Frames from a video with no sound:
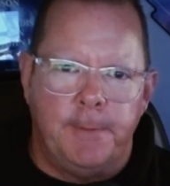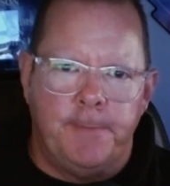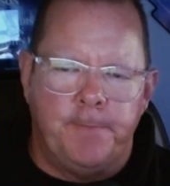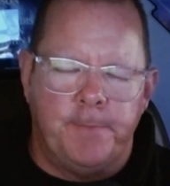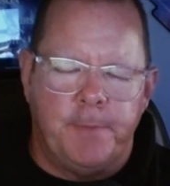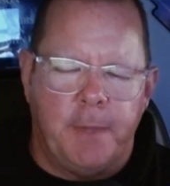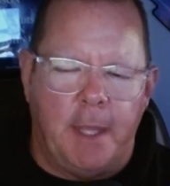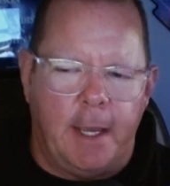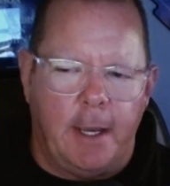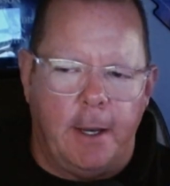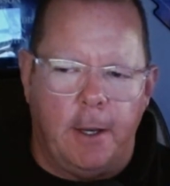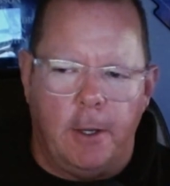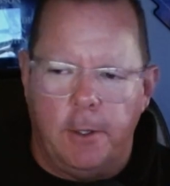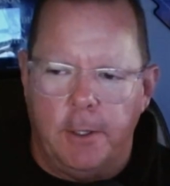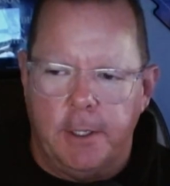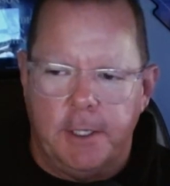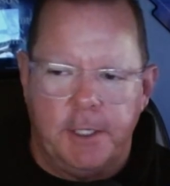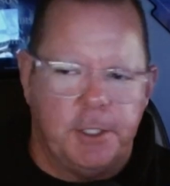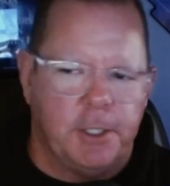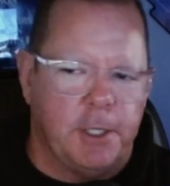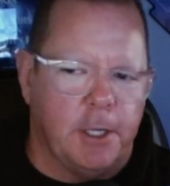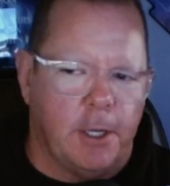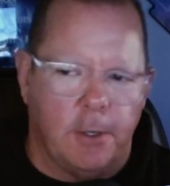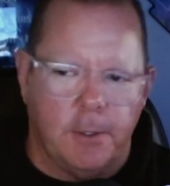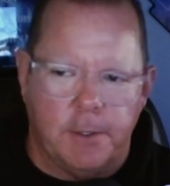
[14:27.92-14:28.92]
that only
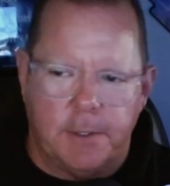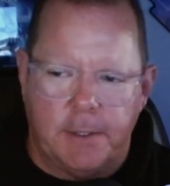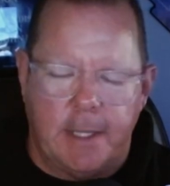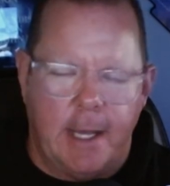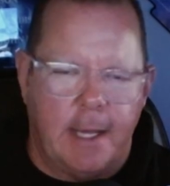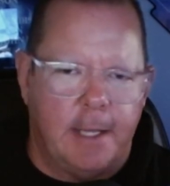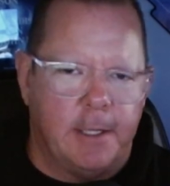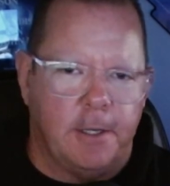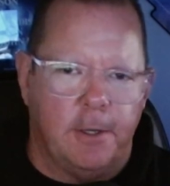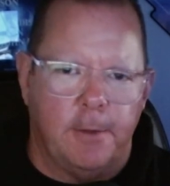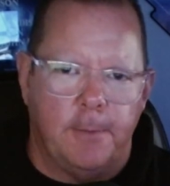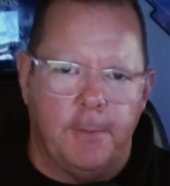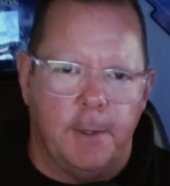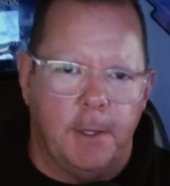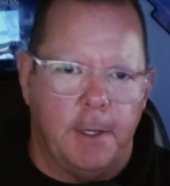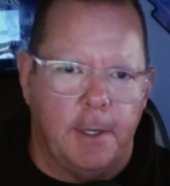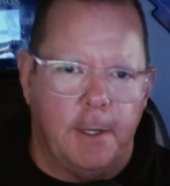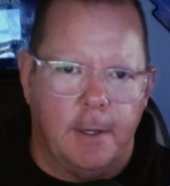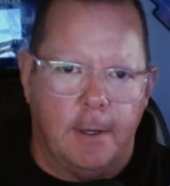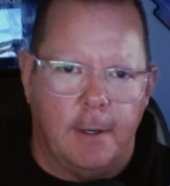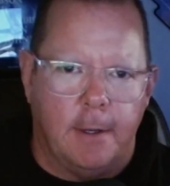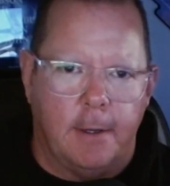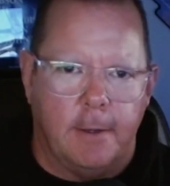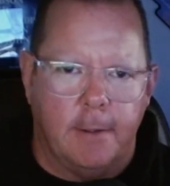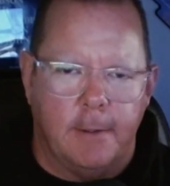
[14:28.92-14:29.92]
shows that $2
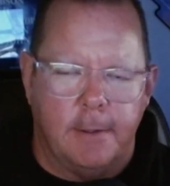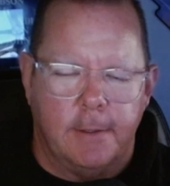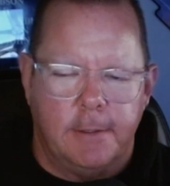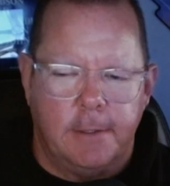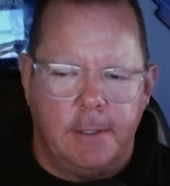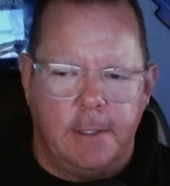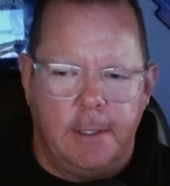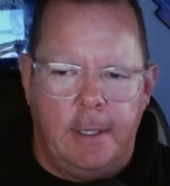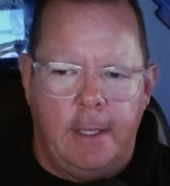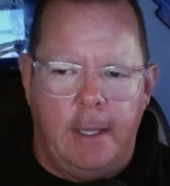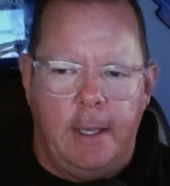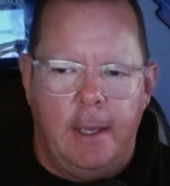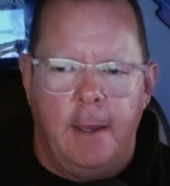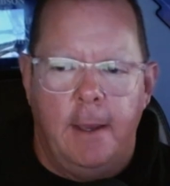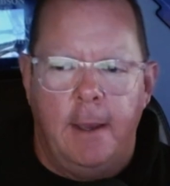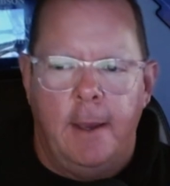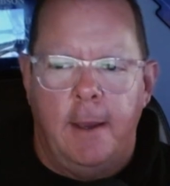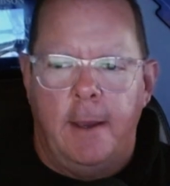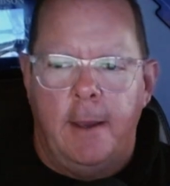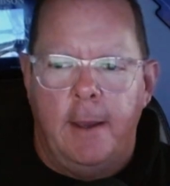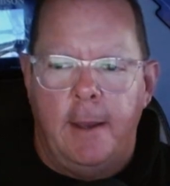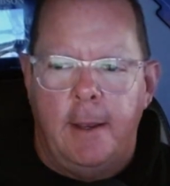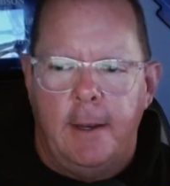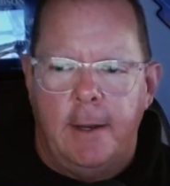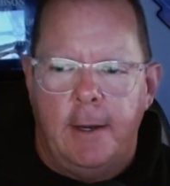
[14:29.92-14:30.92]
million.
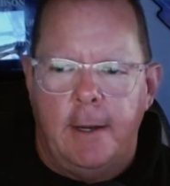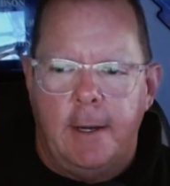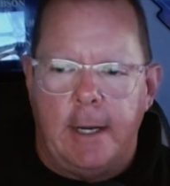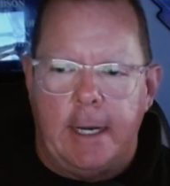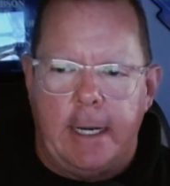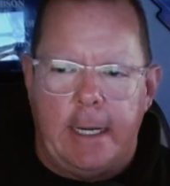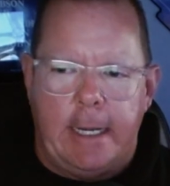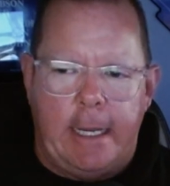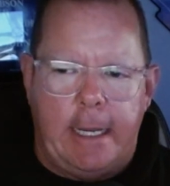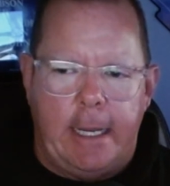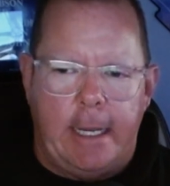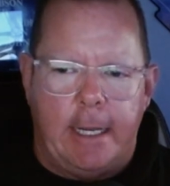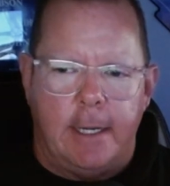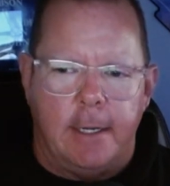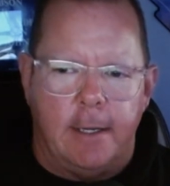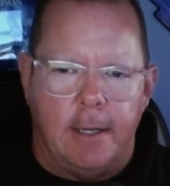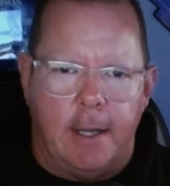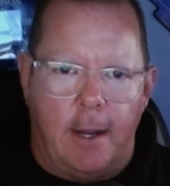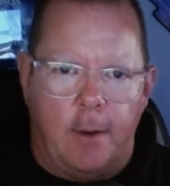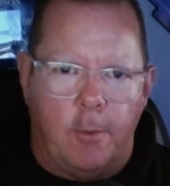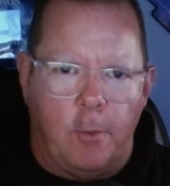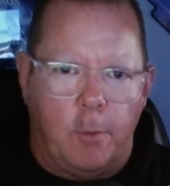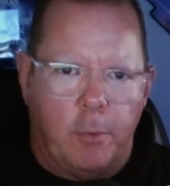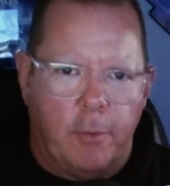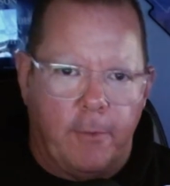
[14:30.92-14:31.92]
And then
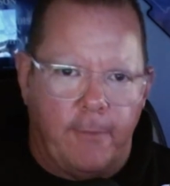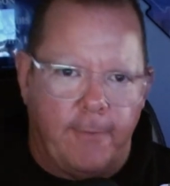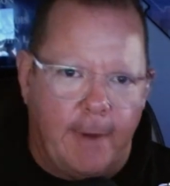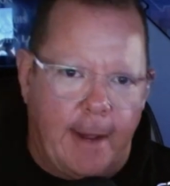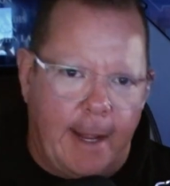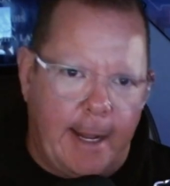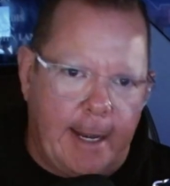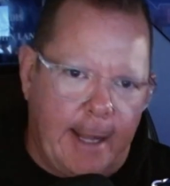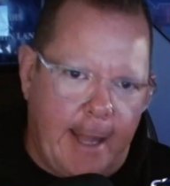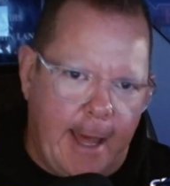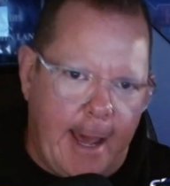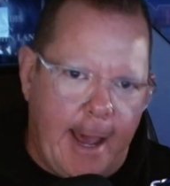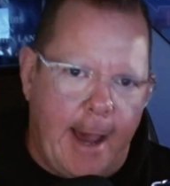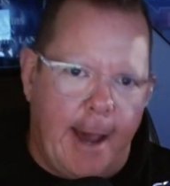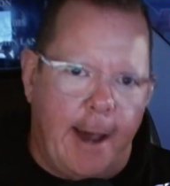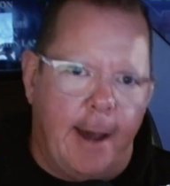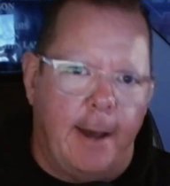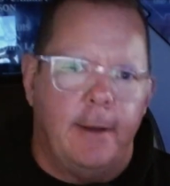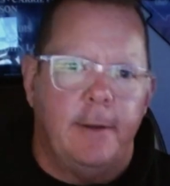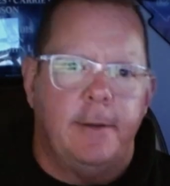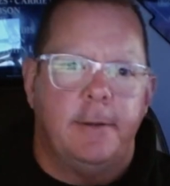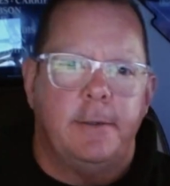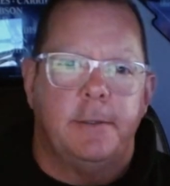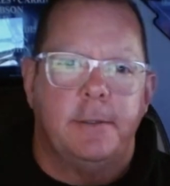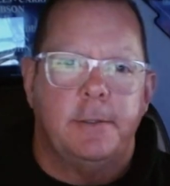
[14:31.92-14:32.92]
I will provide
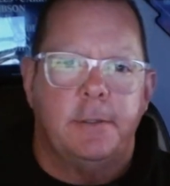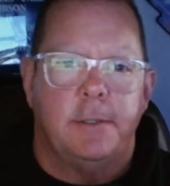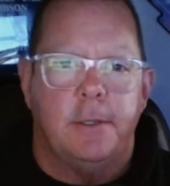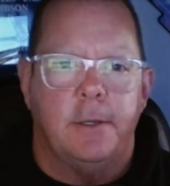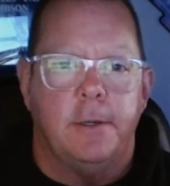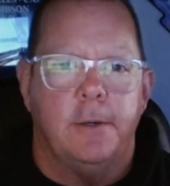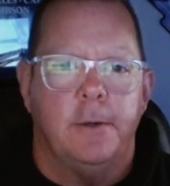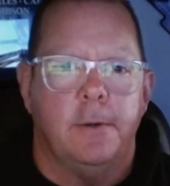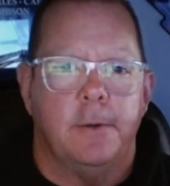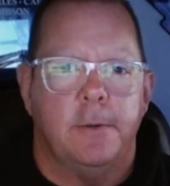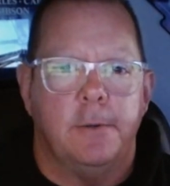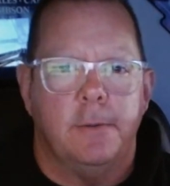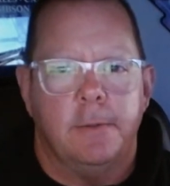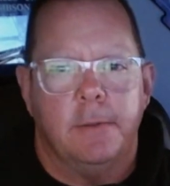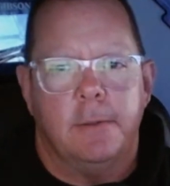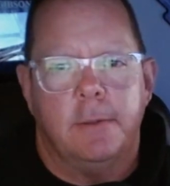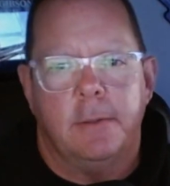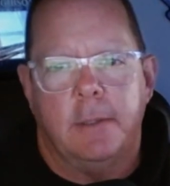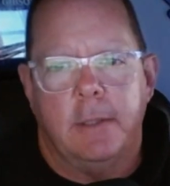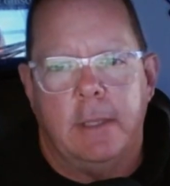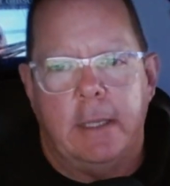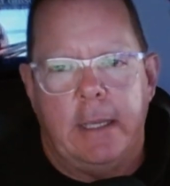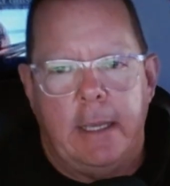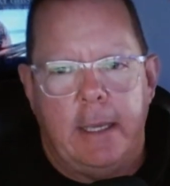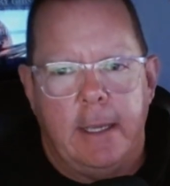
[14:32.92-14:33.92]
that to
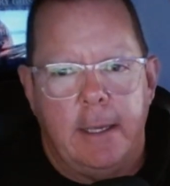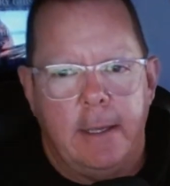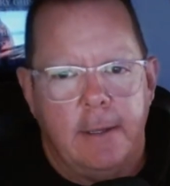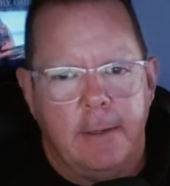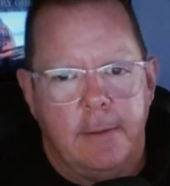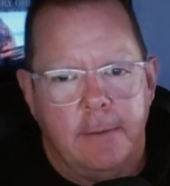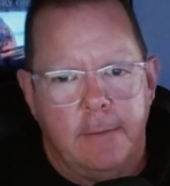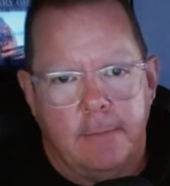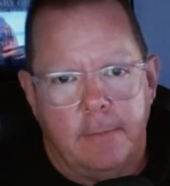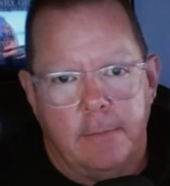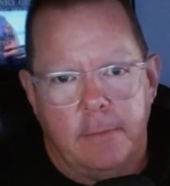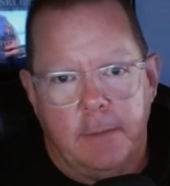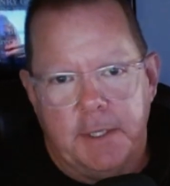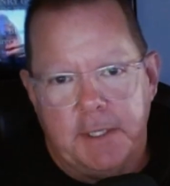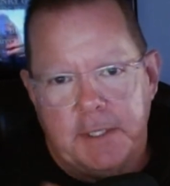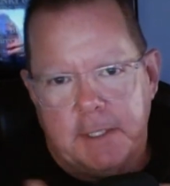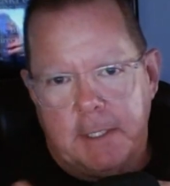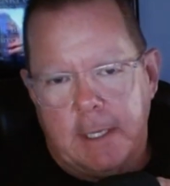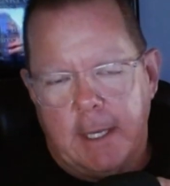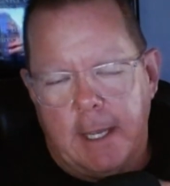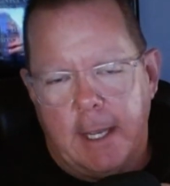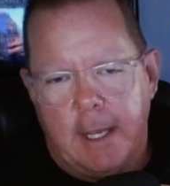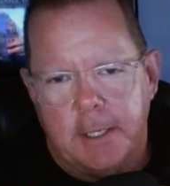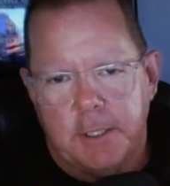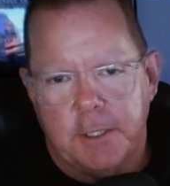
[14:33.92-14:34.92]
the
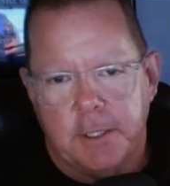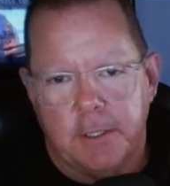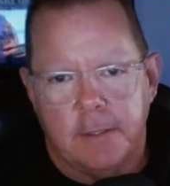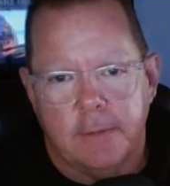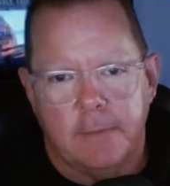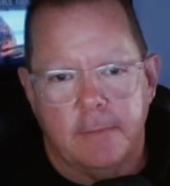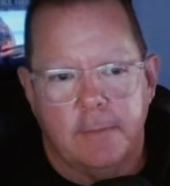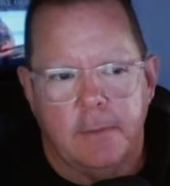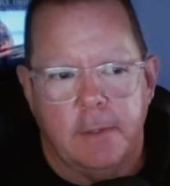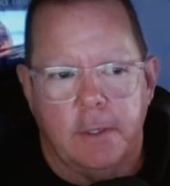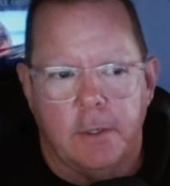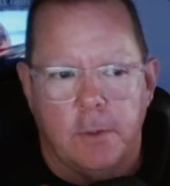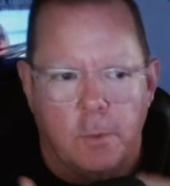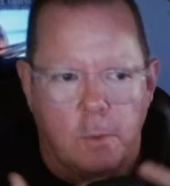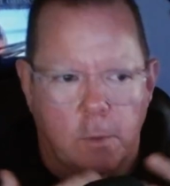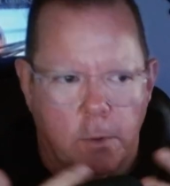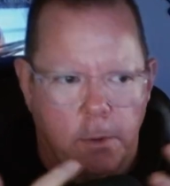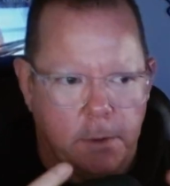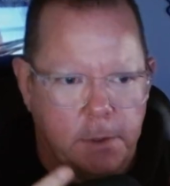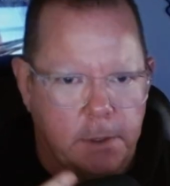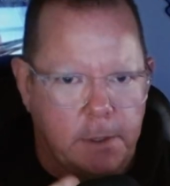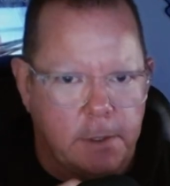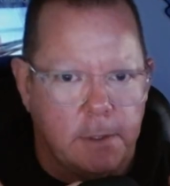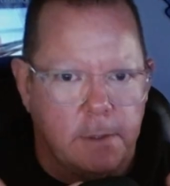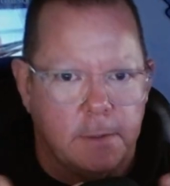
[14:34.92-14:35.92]
listing agent in order
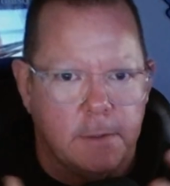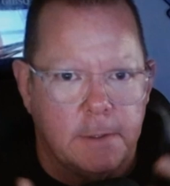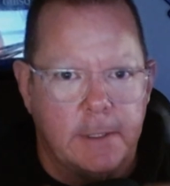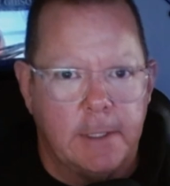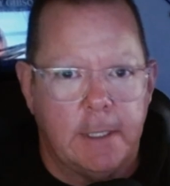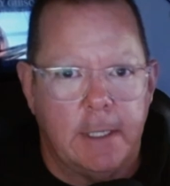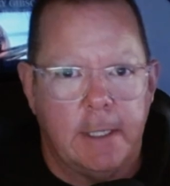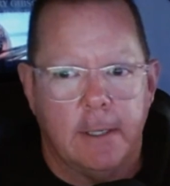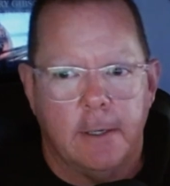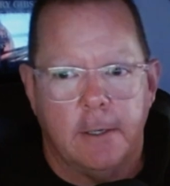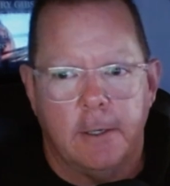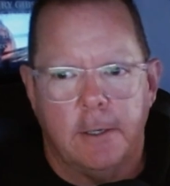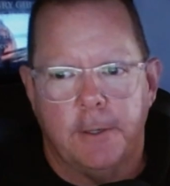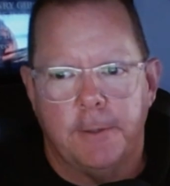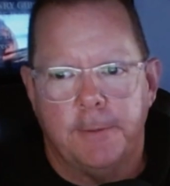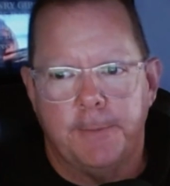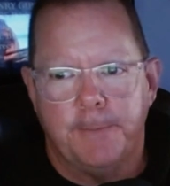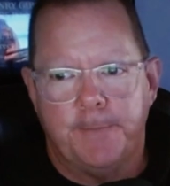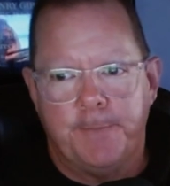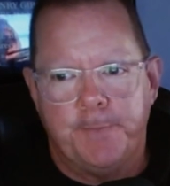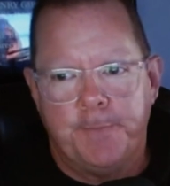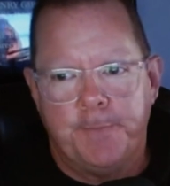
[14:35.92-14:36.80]
to see the home.